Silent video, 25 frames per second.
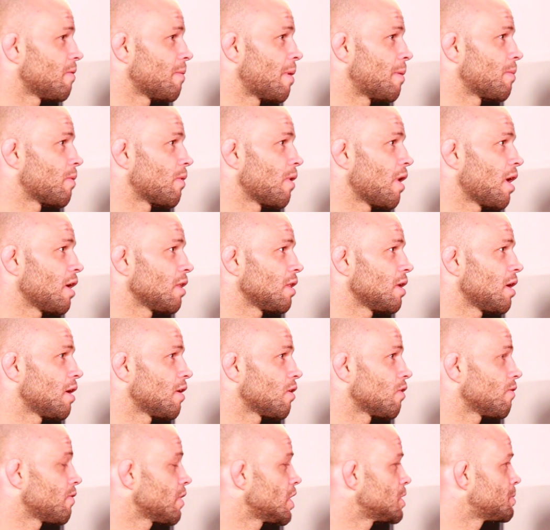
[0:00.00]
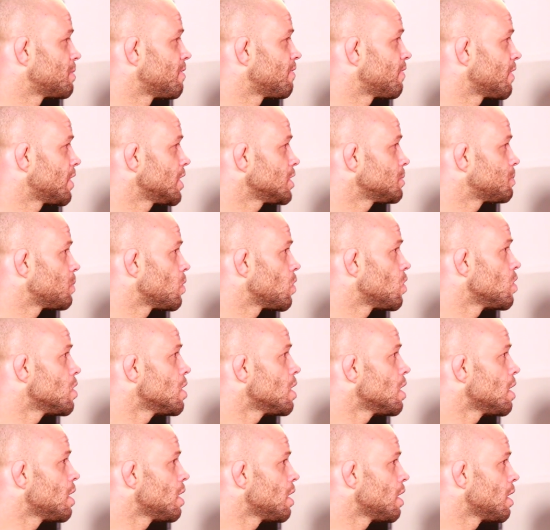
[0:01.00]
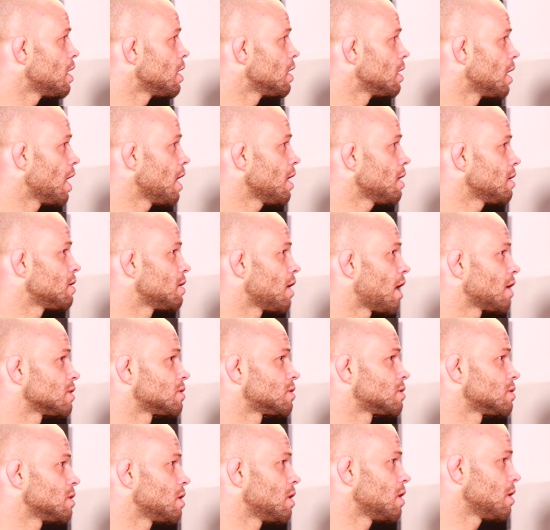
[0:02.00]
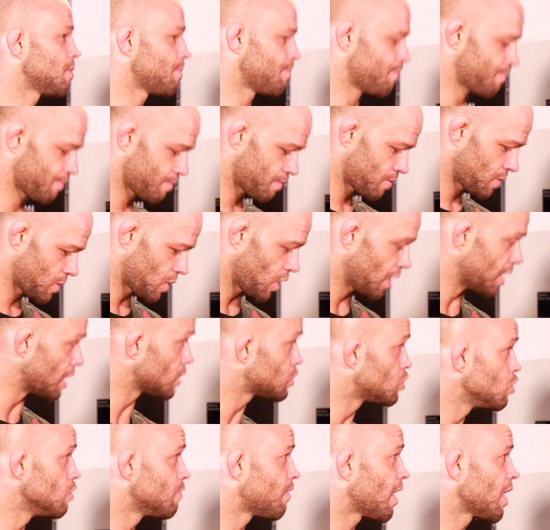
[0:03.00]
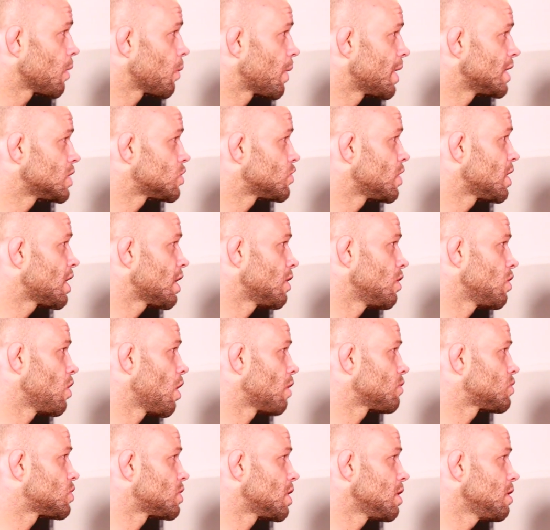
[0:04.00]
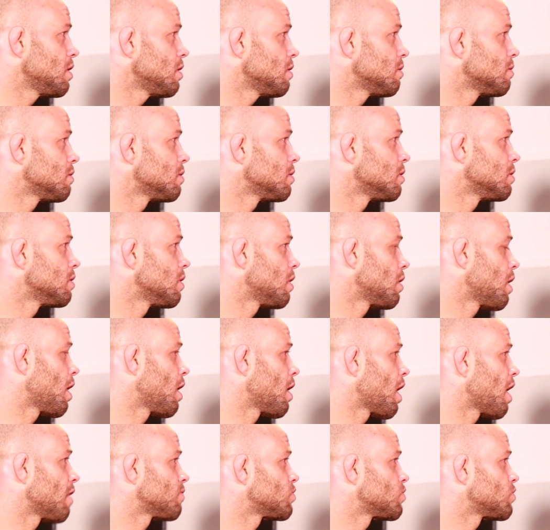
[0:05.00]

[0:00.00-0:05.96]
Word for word: remember rightly, I don't think he's been finished. But yeah, Nat's in a two-fight winning streak in the UFC, and I